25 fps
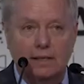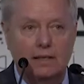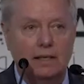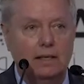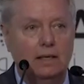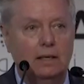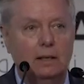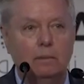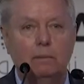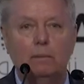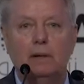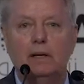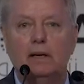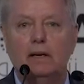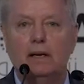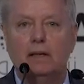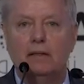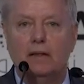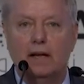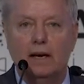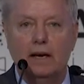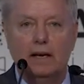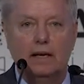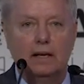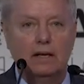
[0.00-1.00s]
him, and
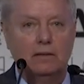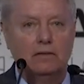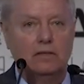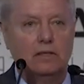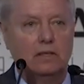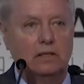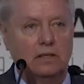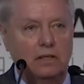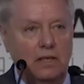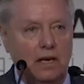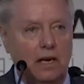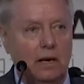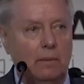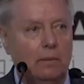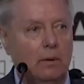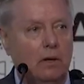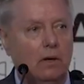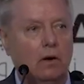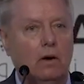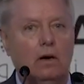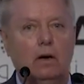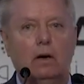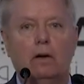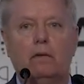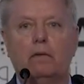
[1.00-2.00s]
that gives us common
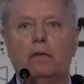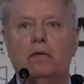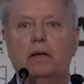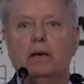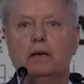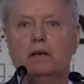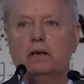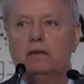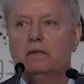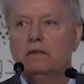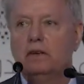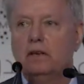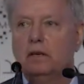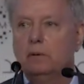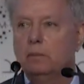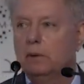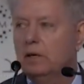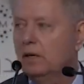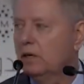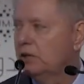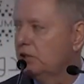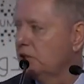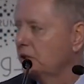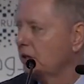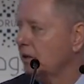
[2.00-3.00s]
ground. Thank you very
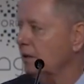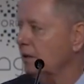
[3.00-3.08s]
much.